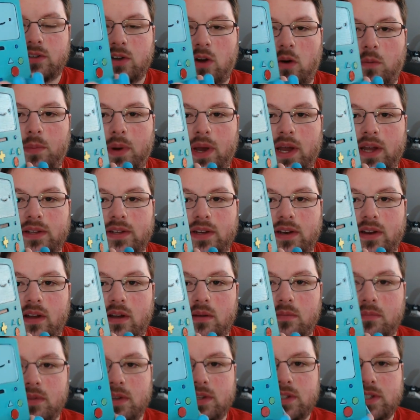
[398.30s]
all painted
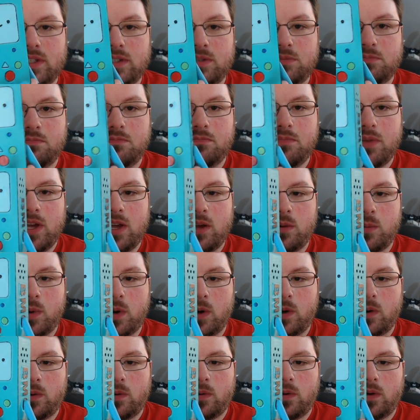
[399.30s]
up. This is
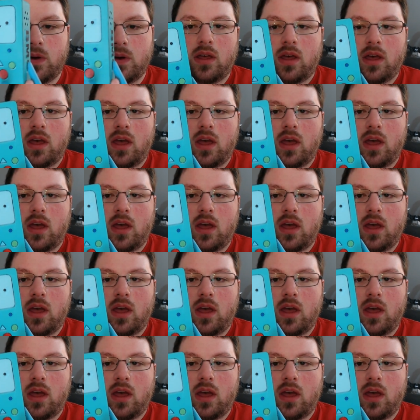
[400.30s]
BMO.